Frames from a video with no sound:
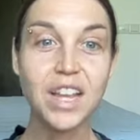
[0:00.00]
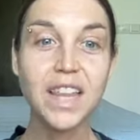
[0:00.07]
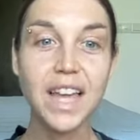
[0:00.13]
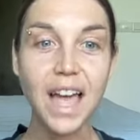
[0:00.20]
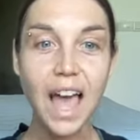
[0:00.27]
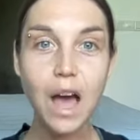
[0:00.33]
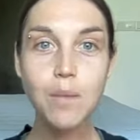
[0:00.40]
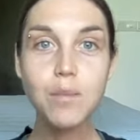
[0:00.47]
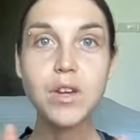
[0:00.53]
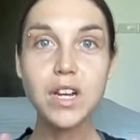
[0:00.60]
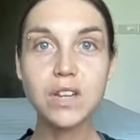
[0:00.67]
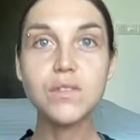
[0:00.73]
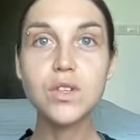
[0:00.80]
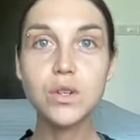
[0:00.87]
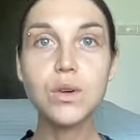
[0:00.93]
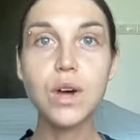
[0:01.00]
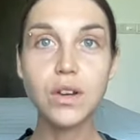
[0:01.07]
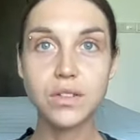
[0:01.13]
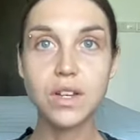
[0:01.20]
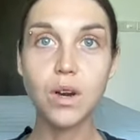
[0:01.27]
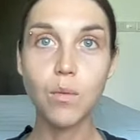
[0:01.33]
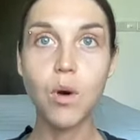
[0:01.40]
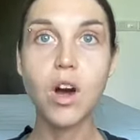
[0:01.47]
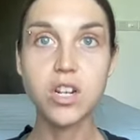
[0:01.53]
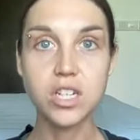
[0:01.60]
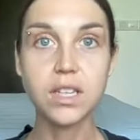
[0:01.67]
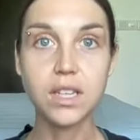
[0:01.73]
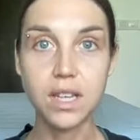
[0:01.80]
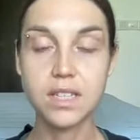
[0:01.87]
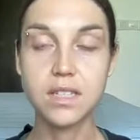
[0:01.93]
Like, how many of you out there
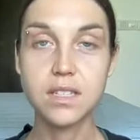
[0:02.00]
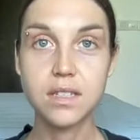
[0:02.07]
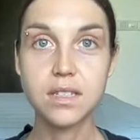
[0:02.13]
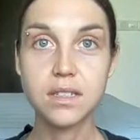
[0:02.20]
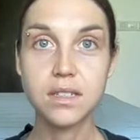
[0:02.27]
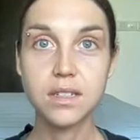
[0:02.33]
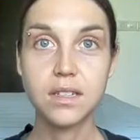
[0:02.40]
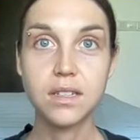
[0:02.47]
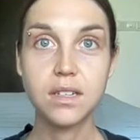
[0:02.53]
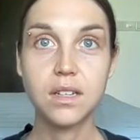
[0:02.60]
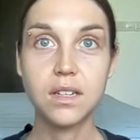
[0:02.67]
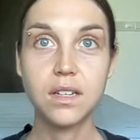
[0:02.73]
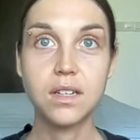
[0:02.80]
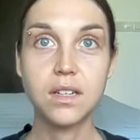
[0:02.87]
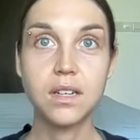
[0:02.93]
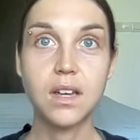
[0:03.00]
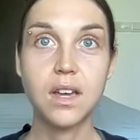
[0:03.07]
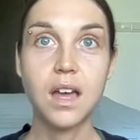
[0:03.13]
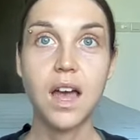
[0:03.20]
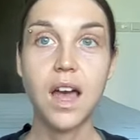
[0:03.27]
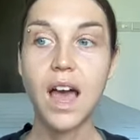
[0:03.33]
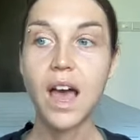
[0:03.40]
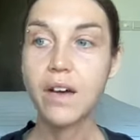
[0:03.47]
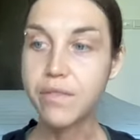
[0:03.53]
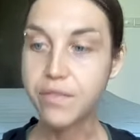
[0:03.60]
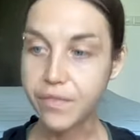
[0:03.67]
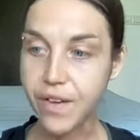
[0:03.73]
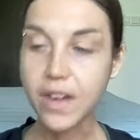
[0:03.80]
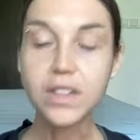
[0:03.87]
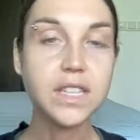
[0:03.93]
watching this have
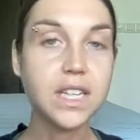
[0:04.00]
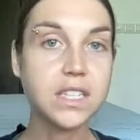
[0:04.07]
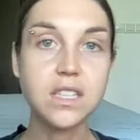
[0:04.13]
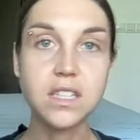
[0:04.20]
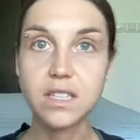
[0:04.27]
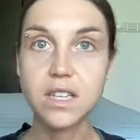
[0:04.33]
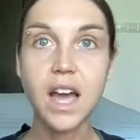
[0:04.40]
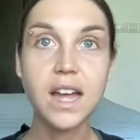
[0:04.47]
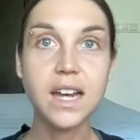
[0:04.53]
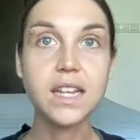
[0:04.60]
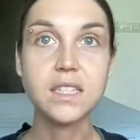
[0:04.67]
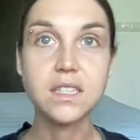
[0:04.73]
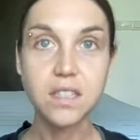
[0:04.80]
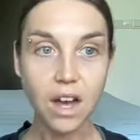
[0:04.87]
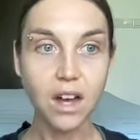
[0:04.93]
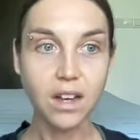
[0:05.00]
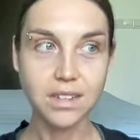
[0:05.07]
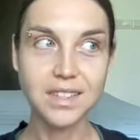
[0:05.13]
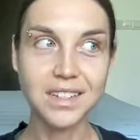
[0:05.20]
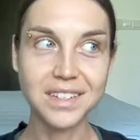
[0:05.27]
felt like society sucks?